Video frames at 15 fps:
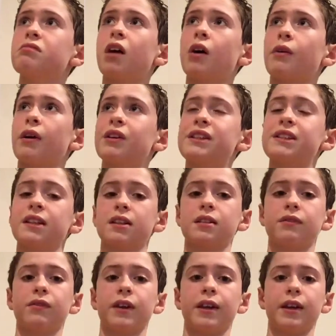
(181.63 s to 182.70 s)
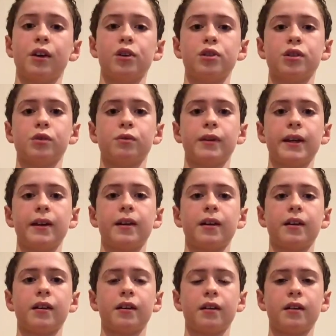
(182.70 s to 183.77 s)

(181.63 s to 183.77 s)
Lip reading: around 6 videos a week,